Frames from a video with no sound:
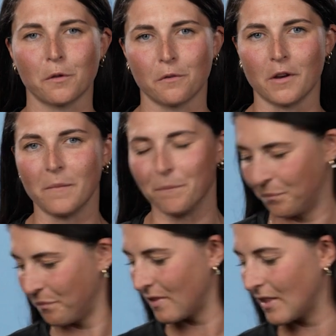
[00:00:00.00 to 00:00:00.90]
3.
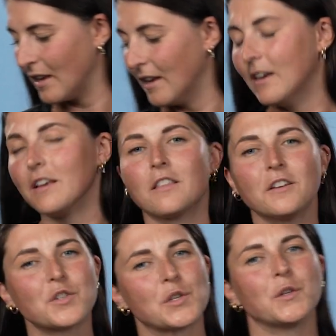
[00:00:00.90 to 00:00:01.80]

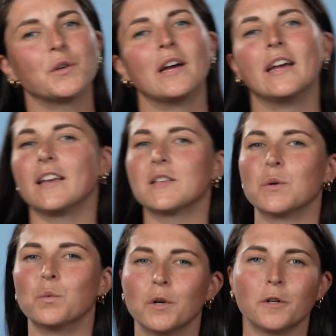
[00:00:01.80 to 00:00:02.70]
This shoe is
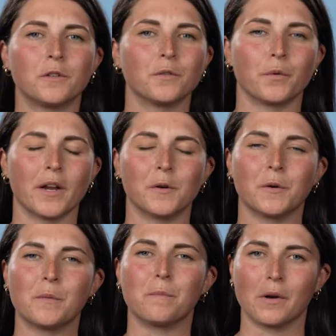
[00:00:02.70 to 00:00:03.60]
a world
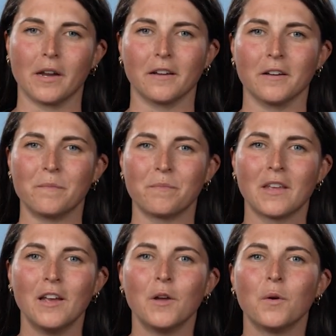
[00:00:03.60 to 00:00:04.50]
record breaker.
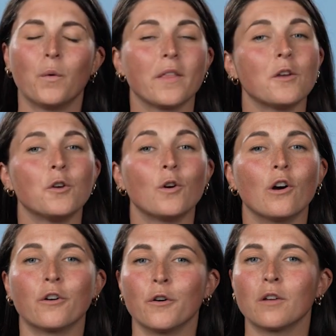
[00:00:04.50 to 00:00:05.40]
Whether you
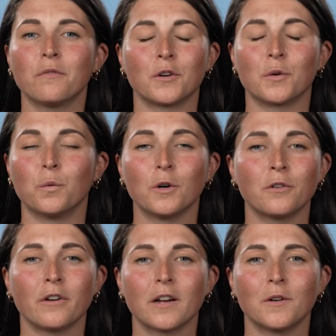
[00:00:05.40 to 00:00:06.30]
are going for a
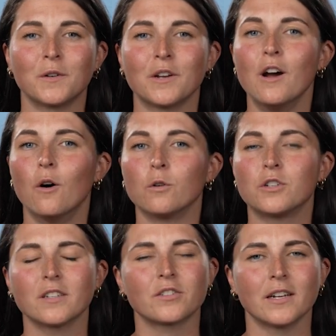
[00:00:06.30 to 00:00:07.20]
world record or
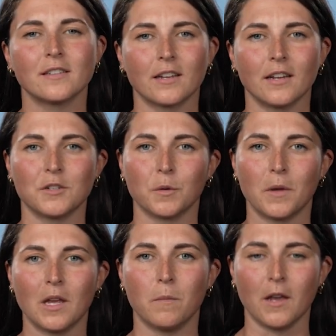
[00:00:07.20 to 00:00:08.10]
just trying to get your
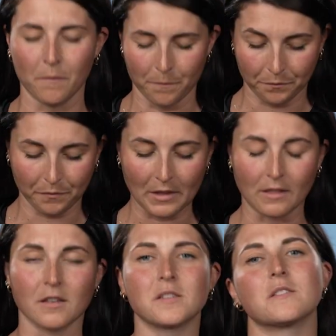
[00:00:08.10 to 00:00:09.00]
PB,
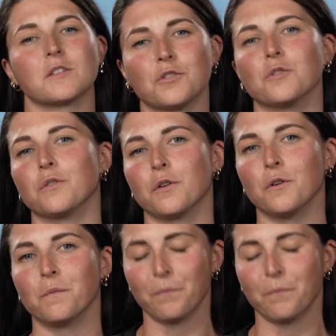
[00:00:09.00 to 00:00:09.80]
this is the shoe for you.